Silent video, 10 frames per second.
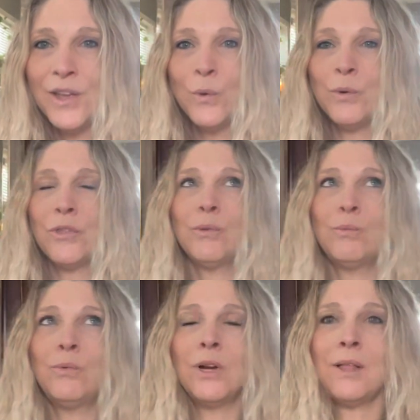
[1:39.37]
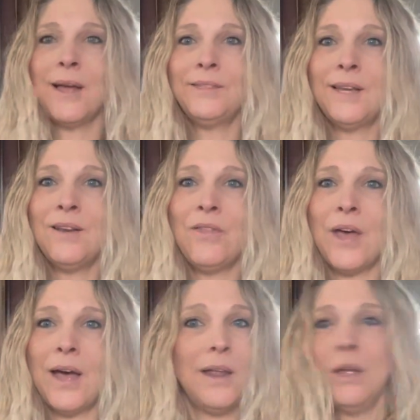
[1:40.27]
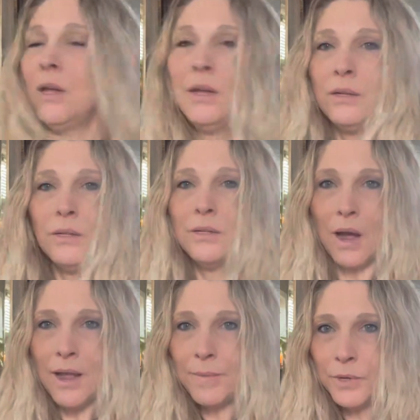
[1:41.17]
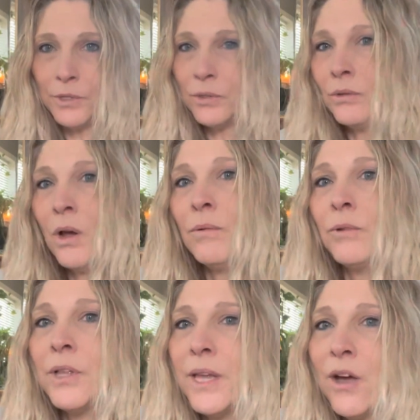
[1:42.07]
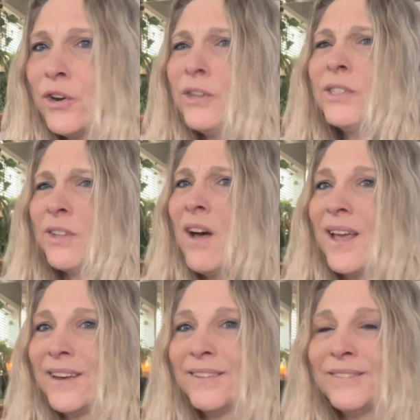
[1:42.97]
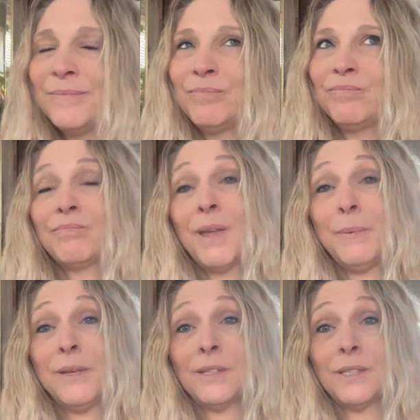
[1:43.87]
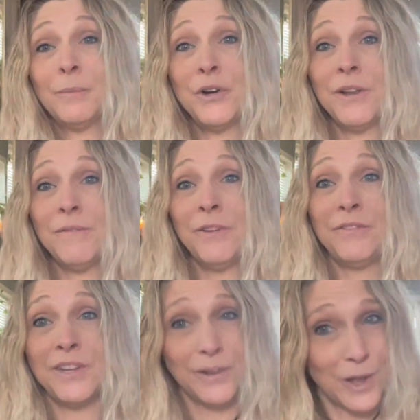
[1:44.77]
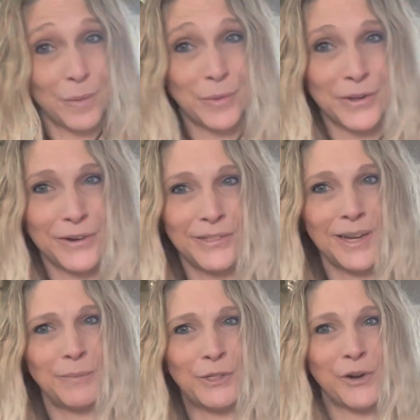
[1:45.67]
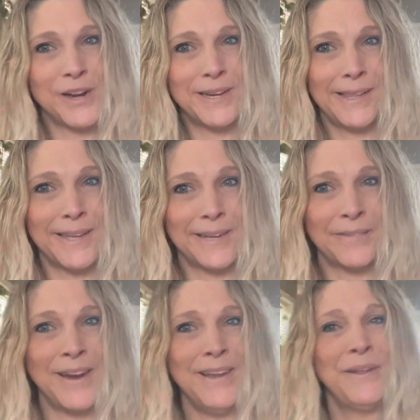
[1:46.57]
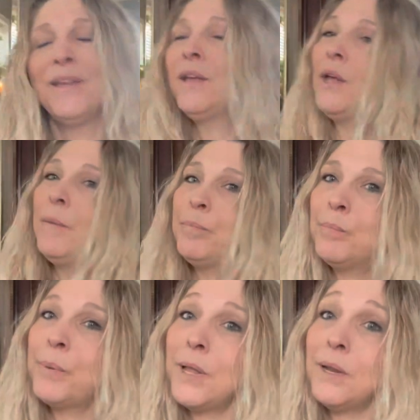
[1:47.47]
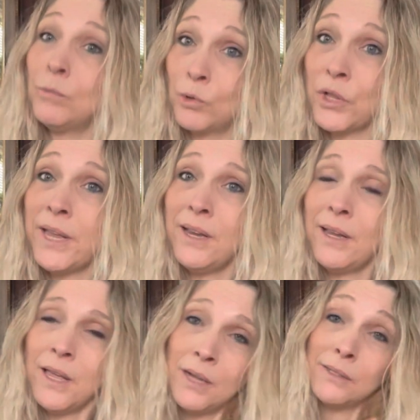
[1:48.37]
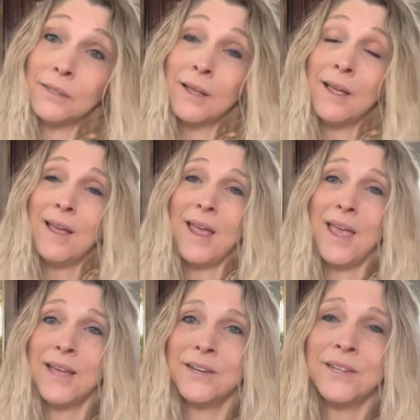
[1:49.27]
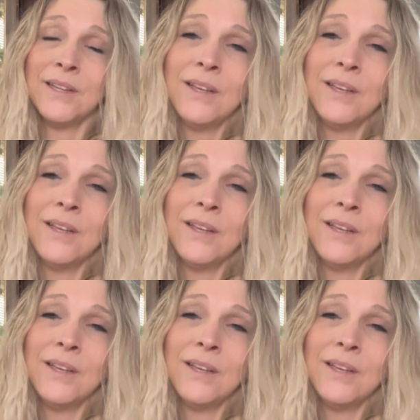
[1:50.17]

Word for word: with realizing that time is not really on our side. Maybe it's because I'm turning 50 in a couple years and I'm starting to click, right? But really, it isn't. And